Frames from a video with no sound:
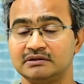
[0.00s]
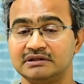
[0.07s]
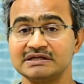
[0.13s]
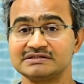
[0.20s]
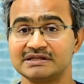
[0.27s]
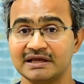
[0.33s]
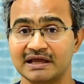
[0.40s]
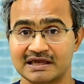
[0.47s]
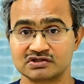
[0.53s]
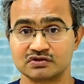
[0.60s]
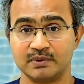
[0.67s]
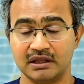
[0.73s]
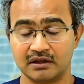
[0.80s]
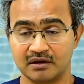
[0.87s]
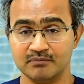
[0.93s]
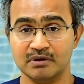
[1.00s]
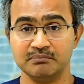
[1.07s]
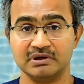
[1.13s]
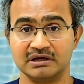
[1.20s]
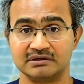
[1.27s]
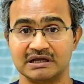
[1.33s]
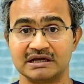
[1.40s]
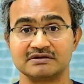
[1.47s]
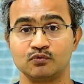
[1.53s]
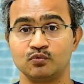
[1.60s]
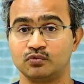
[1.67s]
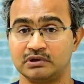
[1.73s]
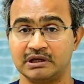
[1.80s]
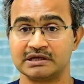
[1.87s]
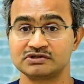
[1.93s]
thing has to be remembered, that
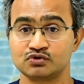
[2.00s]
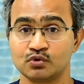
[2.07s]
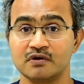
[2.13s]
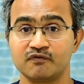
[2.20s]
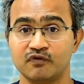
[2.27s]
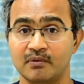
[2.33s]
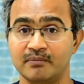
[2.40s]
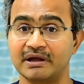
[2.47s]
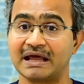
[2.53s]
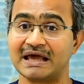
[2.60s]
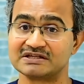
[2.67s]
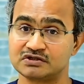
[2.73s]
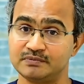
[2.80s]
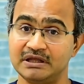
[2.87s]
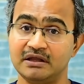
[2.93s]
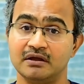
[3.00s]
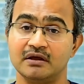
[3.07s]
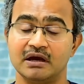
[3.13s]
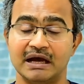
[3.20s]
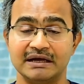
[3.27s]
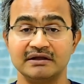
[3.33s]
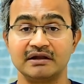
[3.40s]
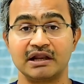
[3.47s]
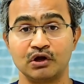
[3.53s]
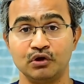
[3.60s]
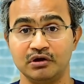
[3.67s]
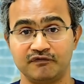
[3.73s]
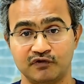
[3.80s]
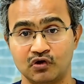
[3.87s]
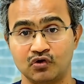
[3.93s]
a stone former has to be under regular
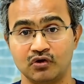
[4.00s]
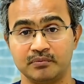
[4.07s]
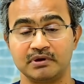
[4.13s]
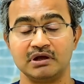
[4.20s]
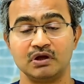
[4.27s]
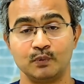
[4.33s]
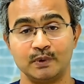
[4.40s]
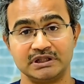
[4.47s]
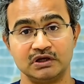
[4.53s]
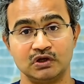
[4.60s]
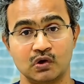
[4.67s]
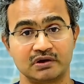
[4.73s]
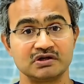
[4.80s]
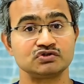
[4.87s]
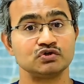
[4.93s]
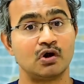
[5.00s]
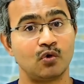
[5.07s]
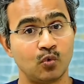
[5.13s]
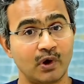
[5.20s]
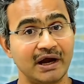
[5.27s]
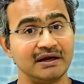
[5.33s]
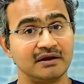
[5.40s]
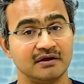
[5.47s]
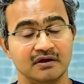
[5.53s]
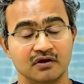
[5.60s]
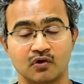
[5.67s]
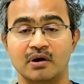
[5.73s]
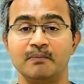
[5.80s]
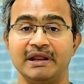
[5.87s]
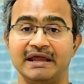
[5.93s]
follow-up with the doctors to avoid
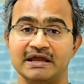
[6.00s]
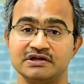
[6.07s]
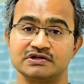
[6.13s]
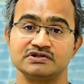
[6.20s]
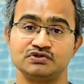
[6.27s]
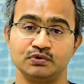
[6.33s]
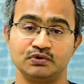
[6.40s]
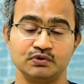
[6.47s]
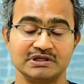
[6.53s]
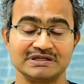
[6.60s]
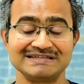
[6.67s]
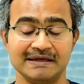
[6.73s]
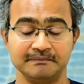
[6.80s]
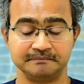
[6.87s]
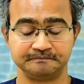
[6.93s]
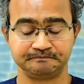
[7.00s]
complications due to the same.